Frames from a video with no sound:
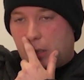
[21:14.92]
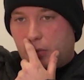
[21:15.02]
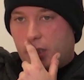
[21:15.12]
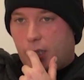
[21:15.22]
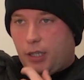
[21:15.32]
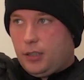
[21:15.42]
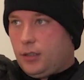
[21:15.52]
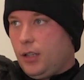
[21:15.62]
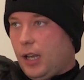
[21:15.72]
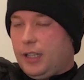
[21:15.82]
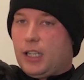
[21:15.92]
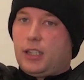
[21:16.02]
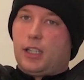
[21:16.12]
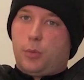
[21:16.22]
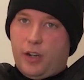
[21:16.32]
Definitely, yeah. And
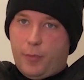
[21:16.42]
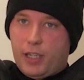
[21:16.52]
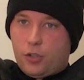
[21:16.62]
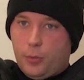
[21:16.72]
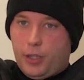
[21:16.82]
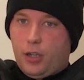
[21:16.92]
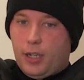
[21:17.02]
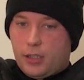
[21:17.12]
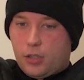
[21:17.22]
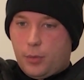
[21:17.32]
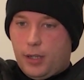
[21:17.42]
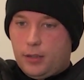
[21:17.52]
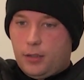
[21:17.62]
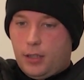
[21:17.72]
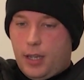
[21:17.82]
that's what I've made sure with our lads as
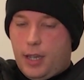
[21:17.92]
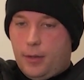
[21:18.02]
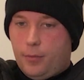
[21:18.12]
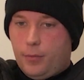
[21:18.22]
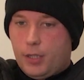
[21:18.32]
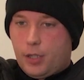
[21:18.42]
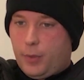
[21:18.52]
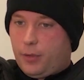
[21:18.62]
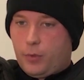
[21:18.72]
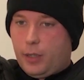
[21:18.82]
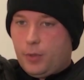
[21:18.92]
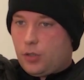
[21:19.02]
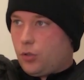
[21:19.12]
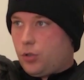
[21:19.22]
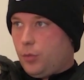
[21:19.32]
well, is that we're keeping in
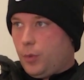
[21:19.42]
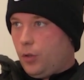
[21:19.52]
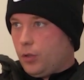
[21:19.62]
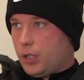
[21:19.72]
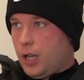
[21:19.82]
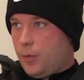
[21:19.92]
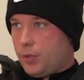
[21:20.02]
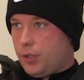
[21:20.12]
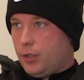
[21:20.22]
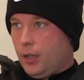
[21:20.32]
touch with them at all times. And